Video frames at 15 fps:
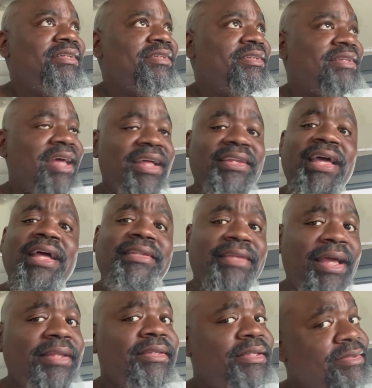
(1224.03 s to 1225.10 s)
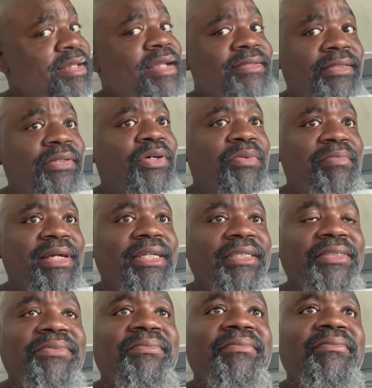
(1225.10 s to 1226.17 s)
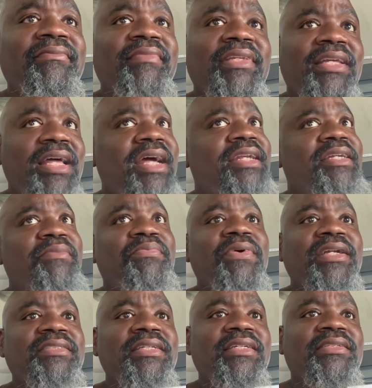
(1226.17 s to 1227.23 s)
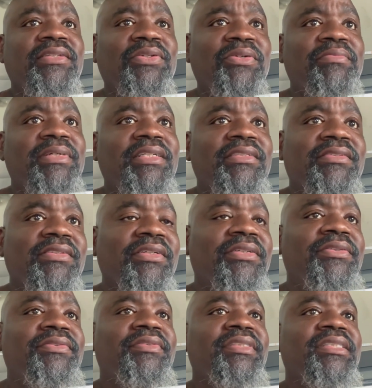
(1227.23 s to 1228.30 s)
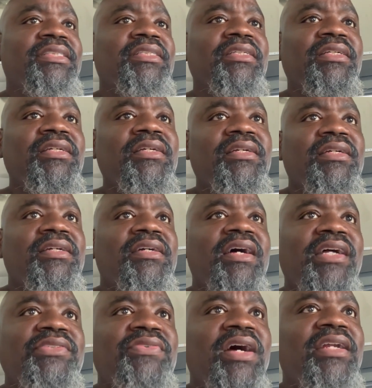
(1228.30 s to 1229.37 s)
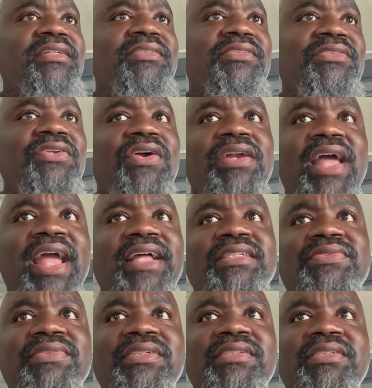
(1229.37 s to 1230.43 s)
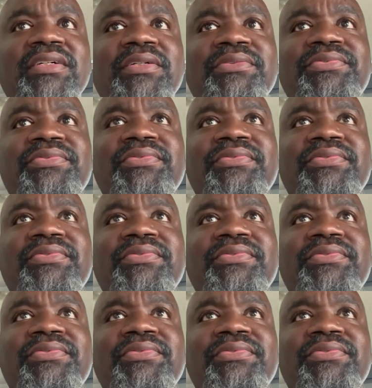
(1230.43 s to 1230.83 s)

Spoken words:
that takes a little minute. The editing part takes a little minute. So I try to start answering stuff